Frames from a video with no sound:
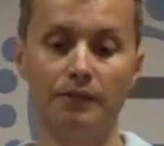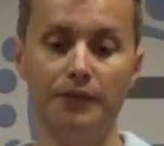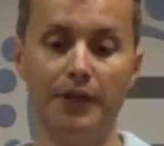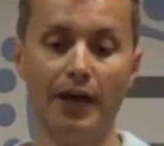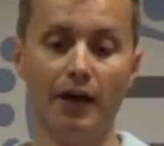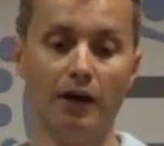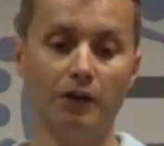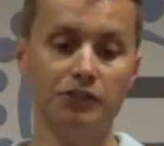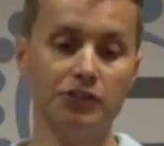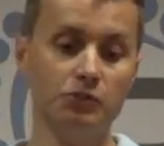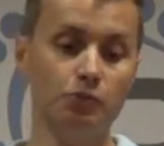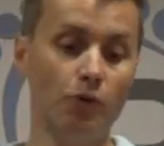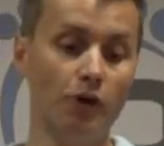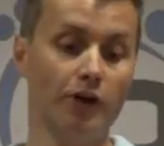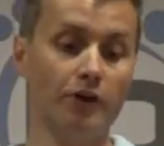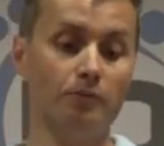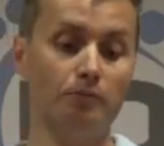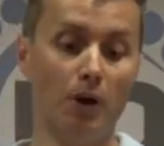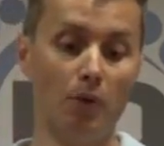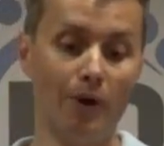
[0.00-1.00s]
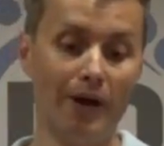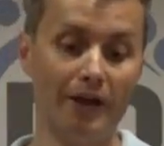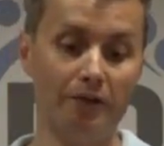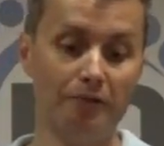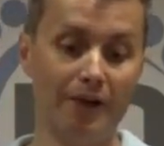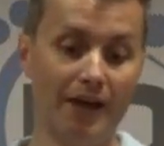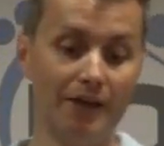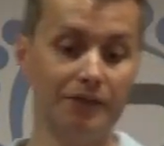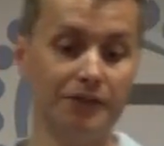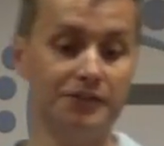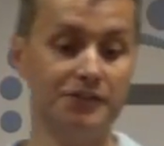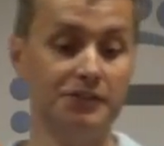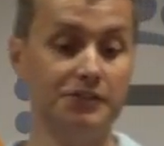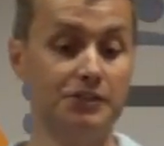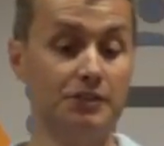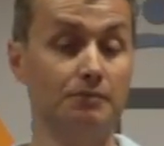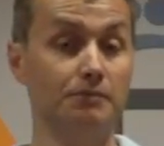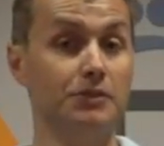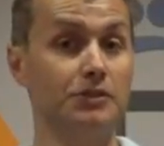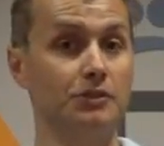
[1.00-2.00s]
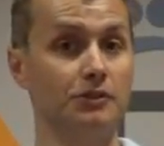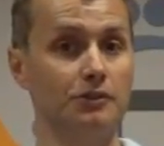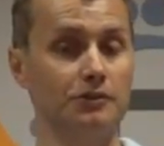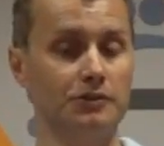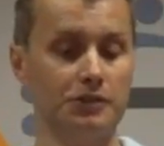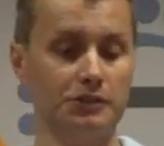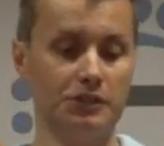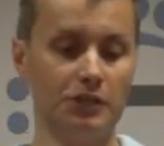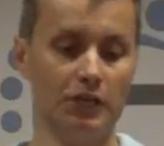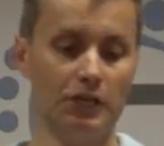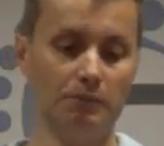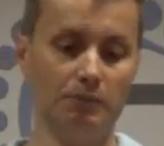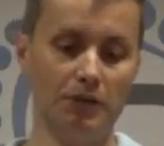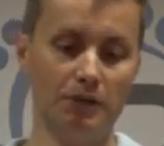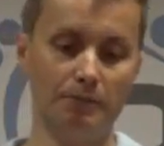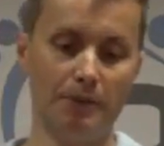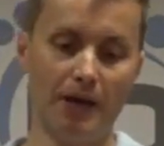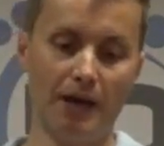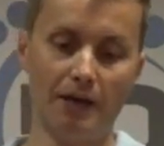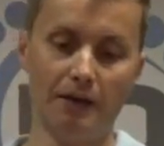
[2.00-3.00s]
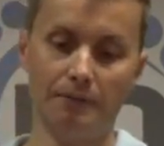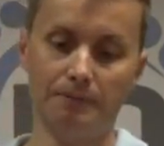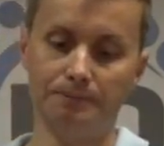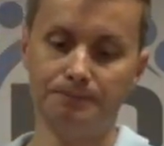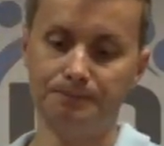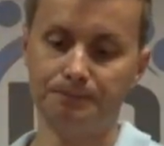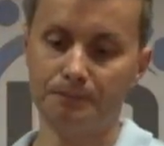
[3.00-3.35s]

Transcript: Now, I'll just work my way around the system to tell you a bit about it.